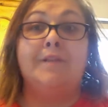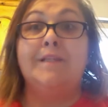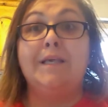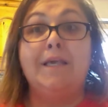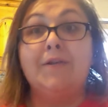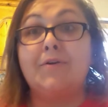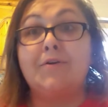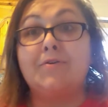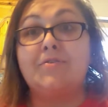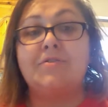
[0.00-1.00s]

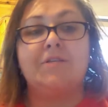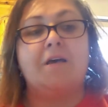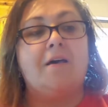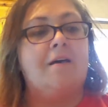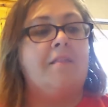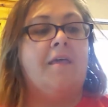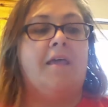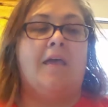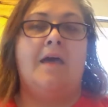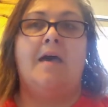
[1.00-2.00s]
leaders.
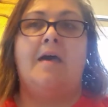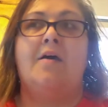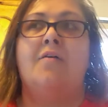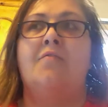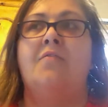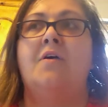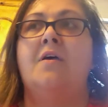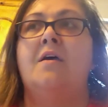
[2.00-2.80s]
They have